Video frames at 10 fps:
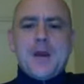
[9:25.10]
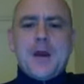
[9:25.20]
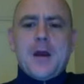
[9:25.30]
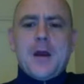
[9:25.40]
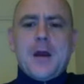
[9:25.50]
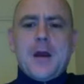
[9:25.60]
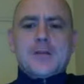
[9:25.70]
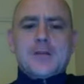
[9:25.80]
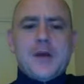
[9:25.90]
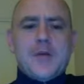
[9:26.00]

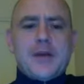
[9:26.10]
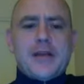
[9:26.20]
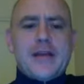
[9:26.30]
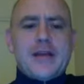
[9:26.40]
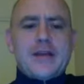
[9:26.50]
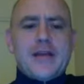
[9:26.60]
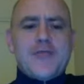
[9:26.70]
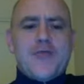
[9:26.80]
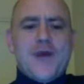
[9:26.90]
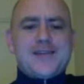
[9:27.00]
So I want to get
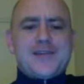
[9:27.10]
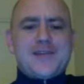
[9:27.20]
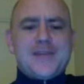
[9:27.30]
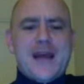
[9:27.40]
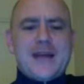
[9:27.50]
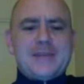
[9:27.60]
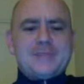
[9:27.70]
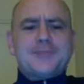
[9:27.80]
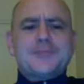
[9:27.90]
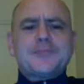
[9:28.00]
right to that.
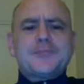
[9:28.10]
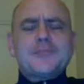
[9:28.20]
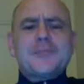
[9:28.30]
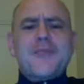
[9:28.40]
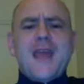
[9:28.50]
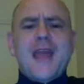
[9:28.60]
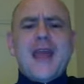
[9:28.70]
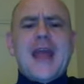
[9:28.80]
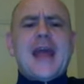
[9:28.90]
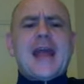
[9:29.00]

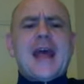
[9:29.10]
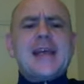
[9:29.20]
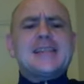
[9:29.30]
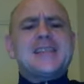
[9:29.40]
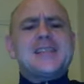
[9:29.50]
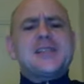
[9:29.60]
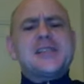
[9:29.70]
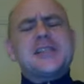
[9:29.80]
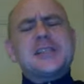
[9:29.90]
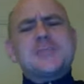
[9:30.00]
And as I said,
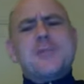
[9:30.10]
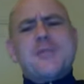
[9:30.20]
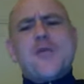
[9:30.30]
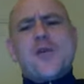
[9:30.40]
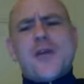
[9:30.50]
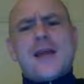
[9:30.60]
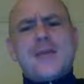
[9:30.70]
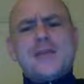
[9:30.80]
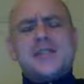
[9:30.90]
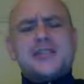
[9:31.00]
just before that, let
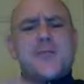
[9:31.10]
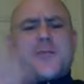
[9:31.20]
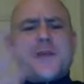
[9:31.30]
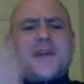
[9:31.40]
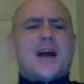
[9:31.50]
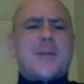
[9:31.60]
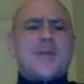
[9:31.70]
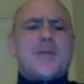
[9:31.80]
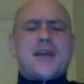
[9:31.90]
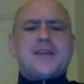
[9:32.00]
me just repeat a couple
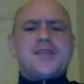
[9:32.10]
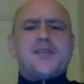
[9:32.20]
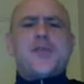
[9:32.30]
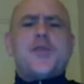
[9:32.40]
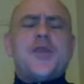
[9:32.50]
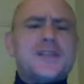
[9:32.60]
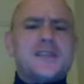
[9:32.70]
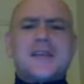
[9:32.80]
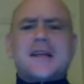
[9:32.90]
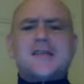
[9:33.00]
things. If you think this
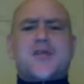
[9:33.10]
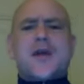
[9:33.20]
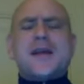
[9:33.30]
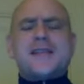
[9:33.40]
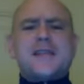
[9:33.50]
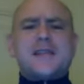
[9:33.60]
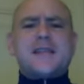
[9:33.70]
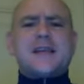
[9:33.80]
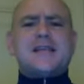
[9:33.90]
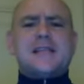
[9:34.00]
sounds crazy, this
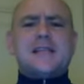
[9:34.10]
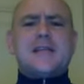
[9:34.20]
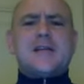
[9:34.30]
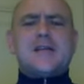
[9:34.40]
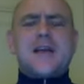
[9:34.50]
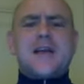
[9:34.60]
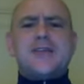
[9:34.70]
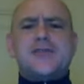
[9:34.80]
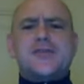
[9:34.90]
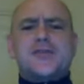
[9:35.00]
idea of getting
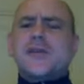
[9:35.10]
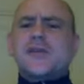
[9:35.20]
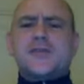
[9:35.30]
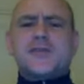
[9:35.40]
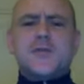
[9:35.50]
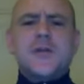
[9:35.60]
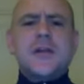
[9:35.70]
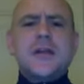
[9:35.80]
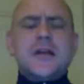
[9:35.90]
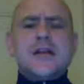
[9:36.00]
your students to,
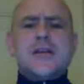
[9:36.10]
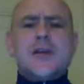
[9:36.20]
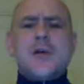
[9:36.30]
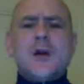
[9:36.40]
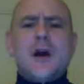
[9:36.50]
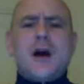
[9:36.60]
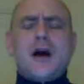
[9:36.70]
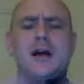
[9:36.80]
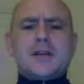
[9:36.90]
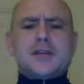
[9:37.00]

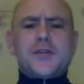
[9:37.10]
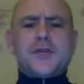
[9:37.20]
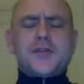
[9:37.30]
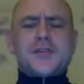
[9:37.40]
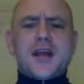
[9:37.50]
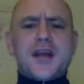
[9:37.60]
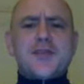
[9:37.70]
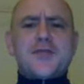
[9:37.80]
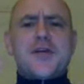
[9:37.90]
do this kind of